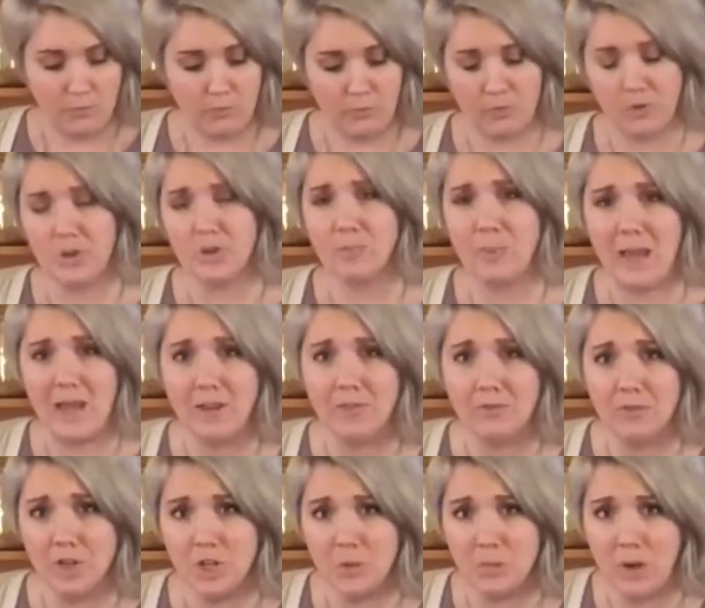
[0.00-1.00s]
For bang
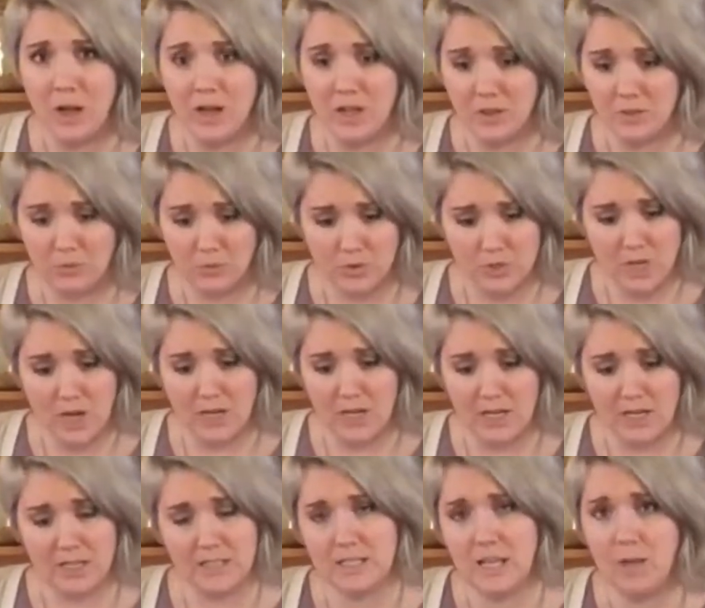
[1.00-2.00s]
for your buck, if we're
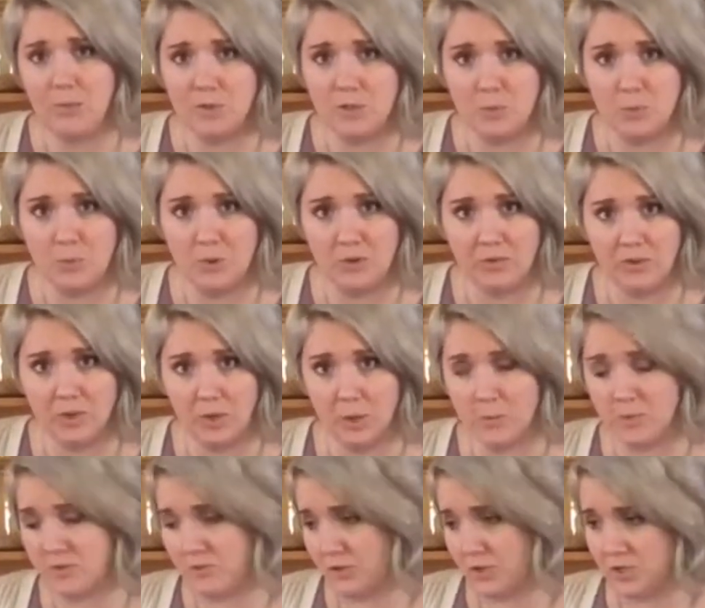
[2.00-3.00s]
talking a tablespoon of
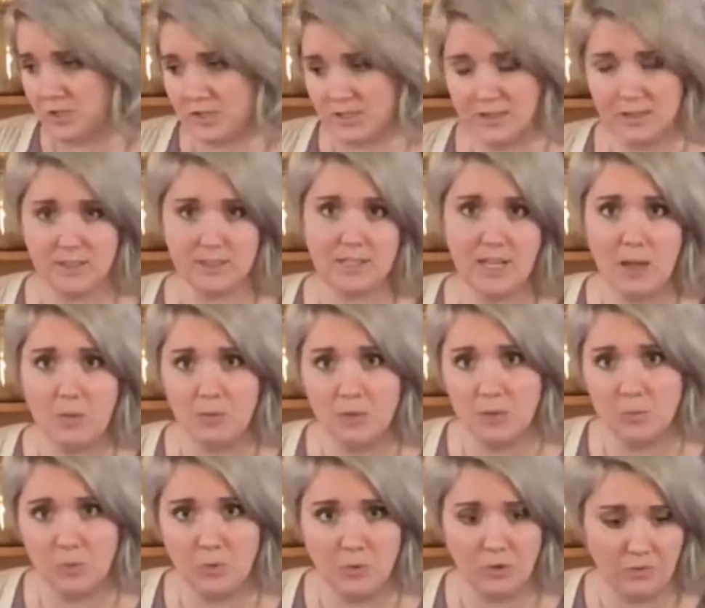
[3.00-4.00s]
herbs versus a
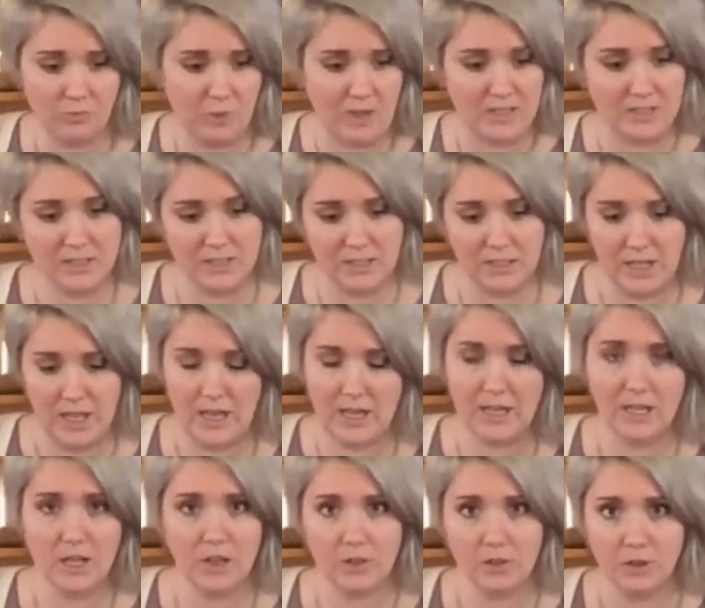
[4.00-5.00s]
tablespoon of basically
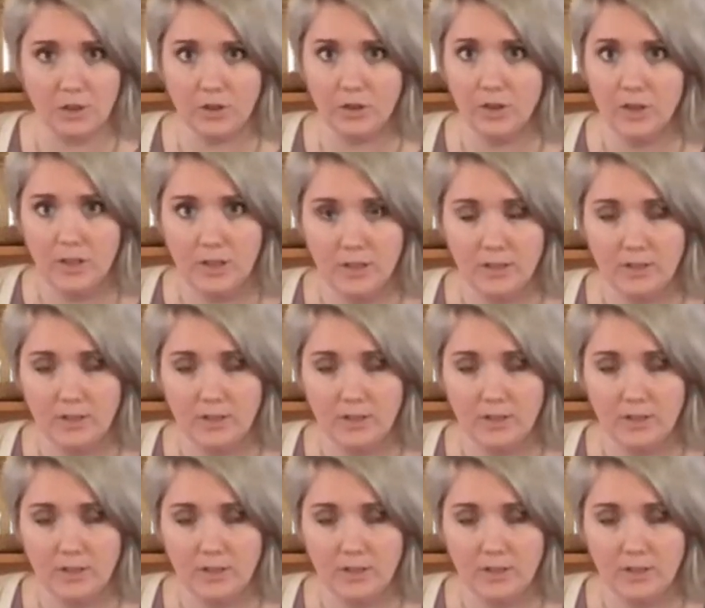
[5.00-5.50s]
any other